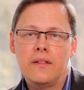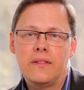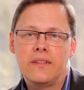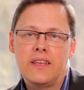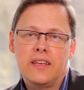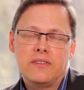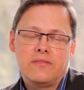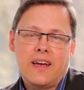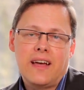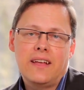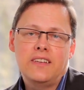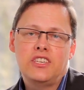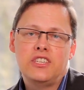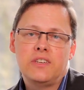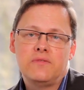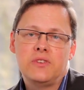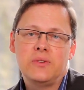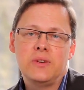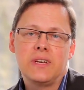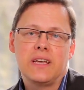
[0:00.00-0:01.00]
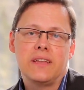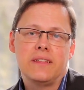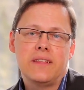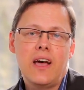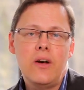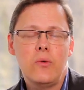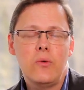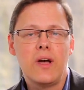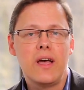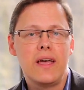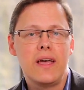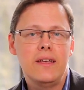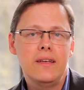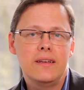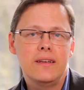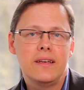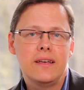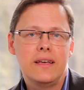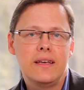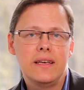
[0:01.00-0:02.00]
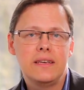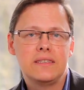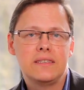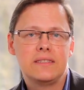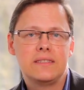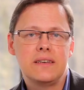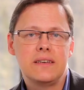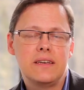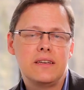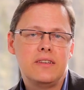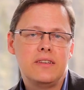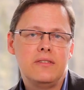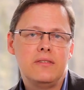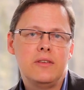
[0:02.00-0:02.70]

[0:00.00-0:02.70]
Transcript: The advantage of doing it that way is that